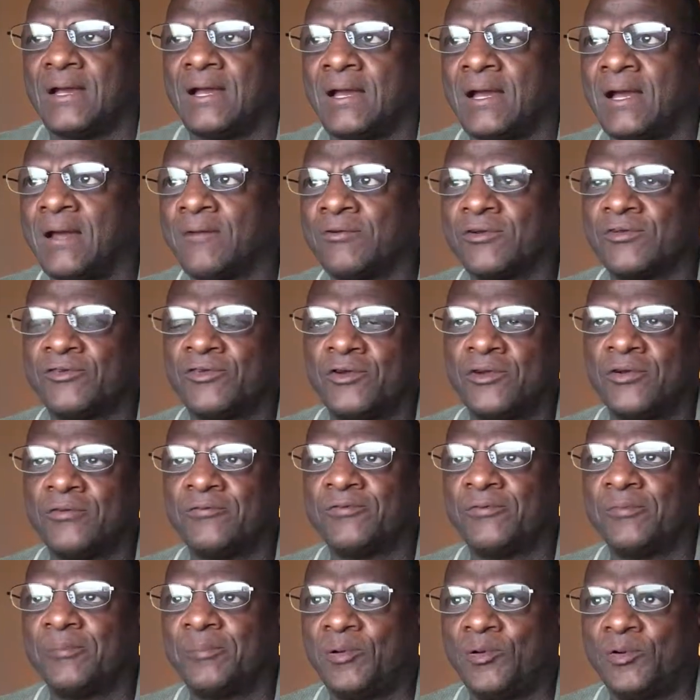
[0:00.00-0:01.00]
I
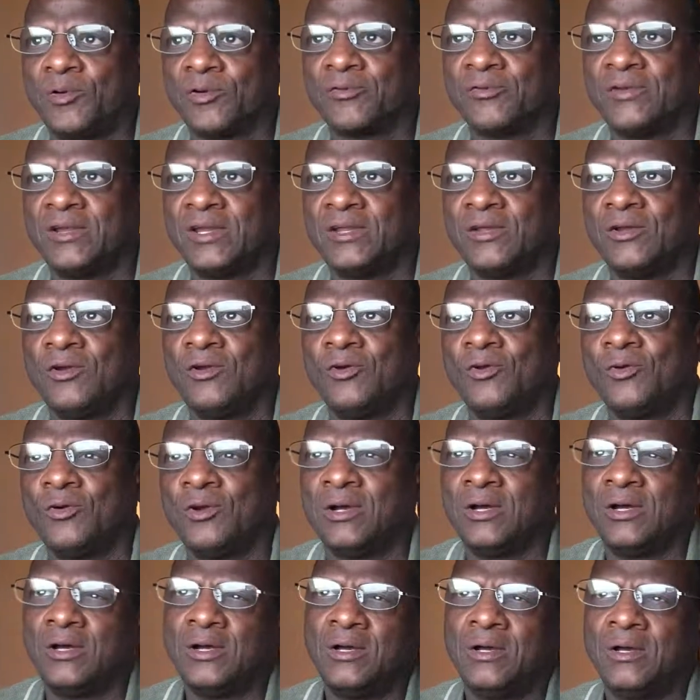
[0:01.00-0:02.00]
returned from Puerto Rico
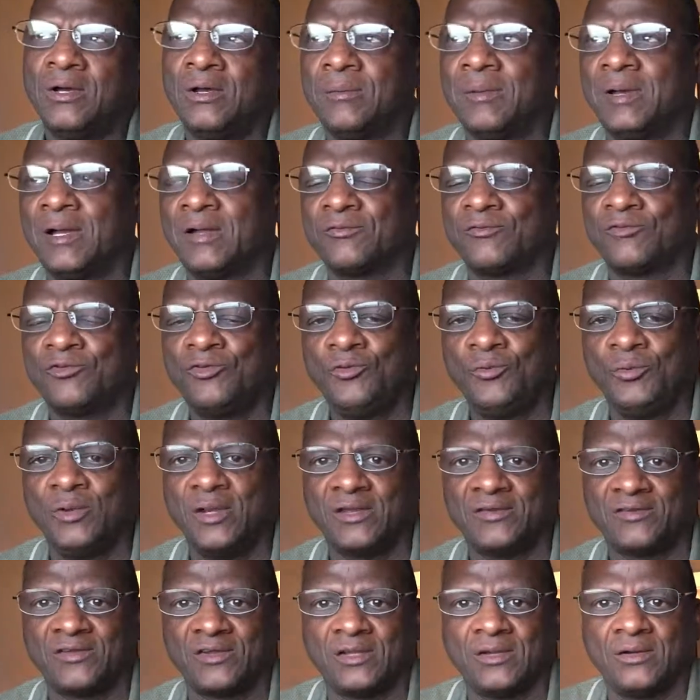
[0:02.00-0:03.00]
about 2
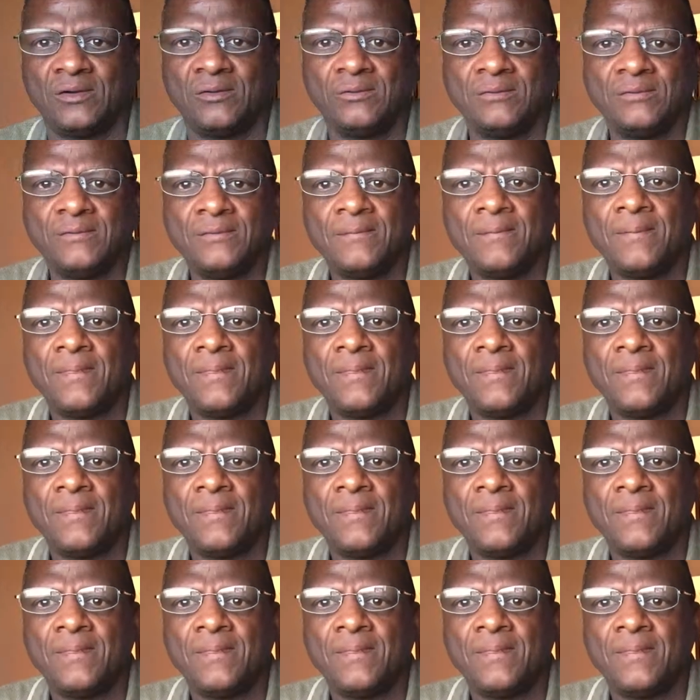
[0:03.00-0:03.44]
weeks ago.